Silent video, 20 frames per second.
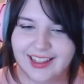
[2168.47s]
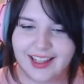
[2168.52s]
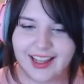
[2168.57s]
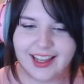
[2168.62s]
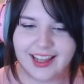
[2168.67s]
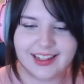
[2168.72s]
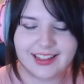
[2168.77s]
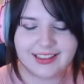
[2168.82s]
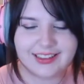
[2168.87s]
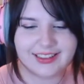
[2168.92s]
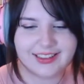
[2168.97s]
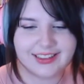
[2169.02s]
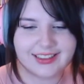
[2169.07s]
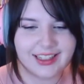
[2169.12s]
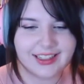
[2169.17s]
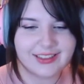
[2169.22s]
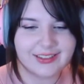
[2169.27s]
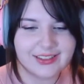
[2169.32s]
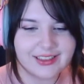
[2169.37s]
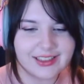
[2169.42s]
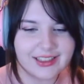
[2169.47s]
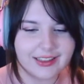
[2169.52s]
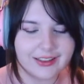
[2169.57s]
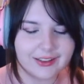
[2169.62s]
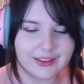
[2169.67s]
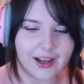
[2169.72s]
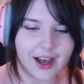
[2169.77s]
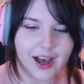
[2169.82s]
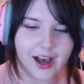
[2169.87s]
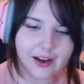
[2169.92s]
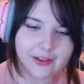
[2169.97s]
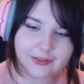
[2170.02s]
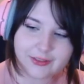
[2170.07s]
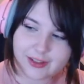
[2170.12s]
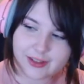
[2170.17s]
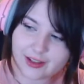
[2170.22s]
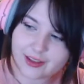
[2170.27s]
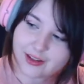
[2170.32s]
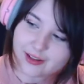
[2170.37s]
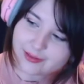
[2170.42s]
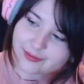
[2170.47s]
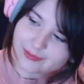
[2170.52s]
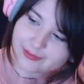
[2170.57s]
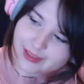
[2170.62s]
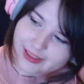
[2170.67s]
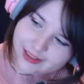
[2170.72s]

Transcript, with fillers: And I just, I don't know, look after them and